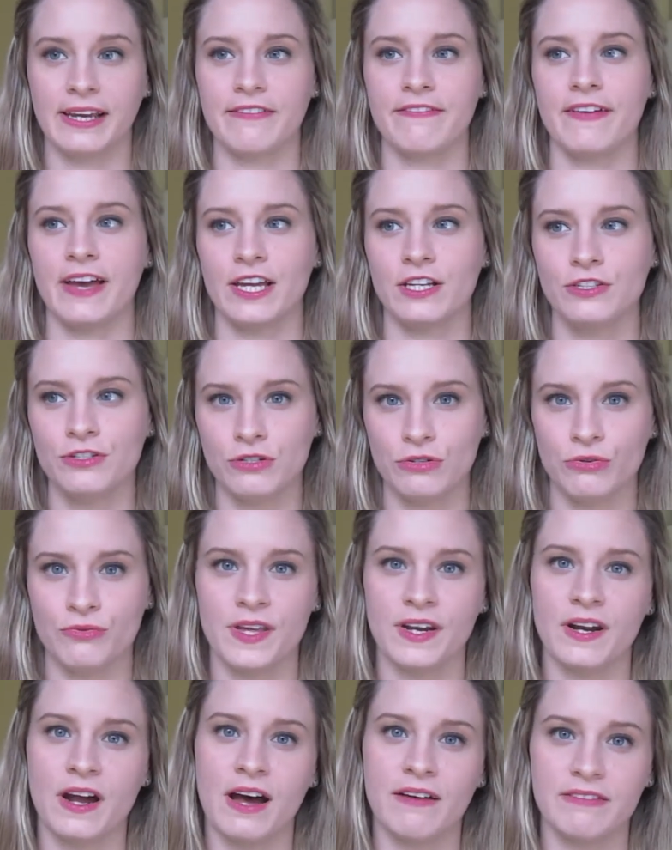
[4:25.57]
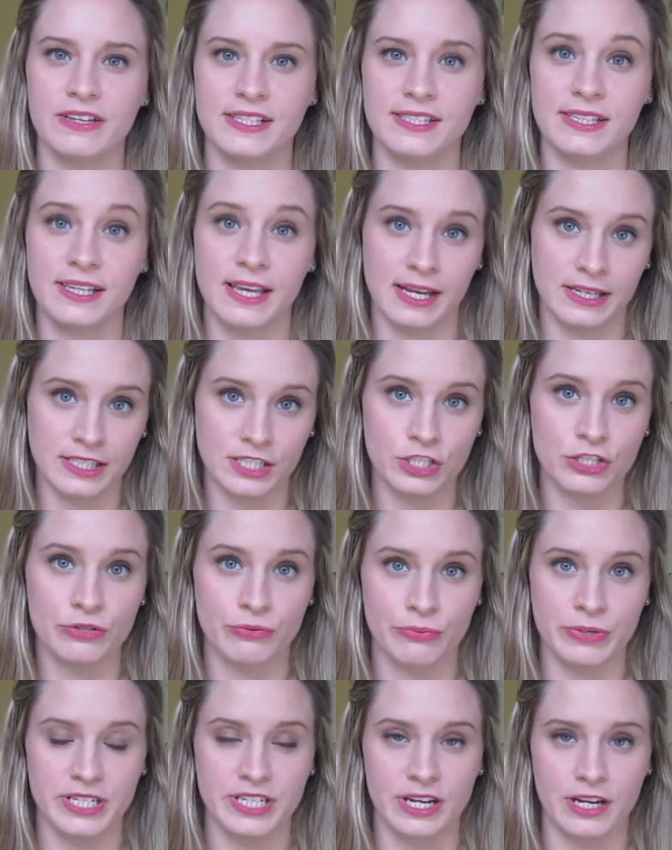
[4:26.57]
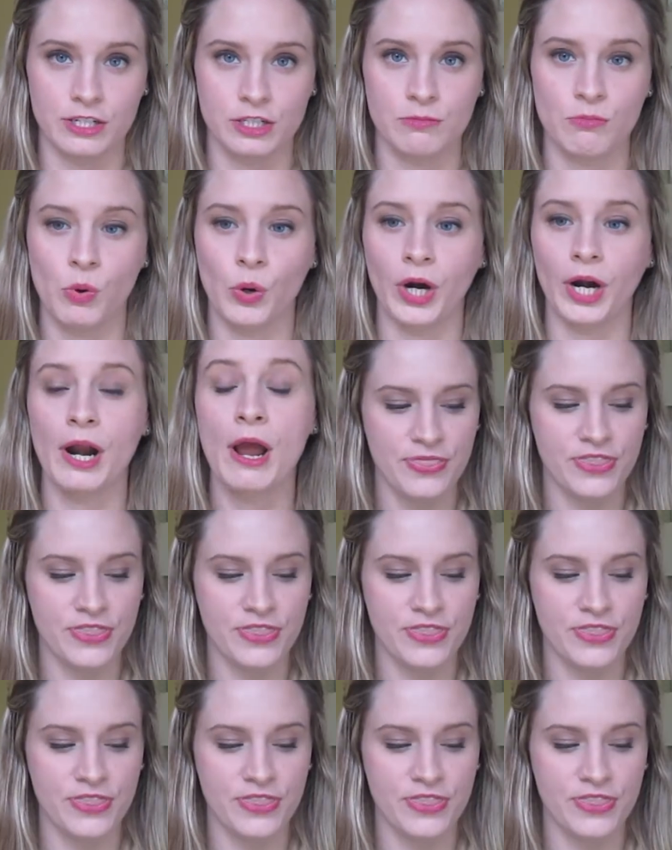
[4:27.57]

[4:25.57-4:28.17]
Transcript: If I do, then obviously I need to retouch more.